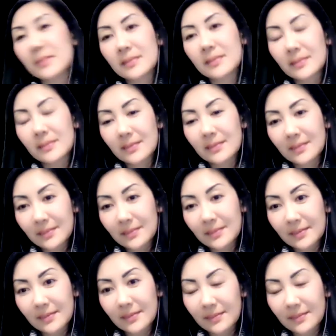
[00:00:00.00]

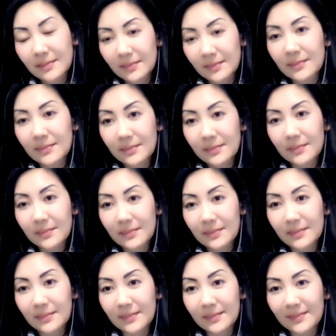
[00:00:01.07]

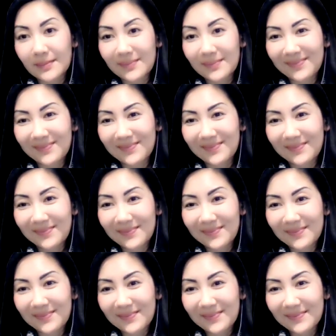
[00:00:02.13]

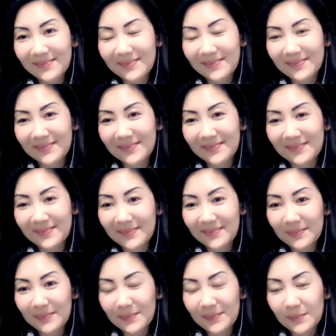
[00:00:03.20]

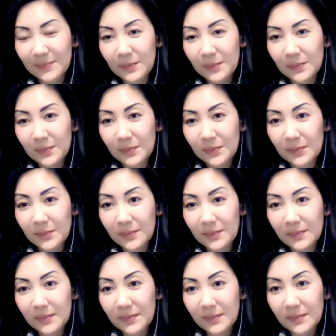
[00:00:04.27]

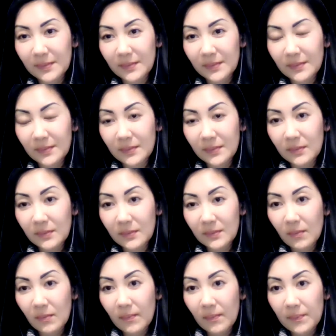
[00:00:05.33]
[no speech]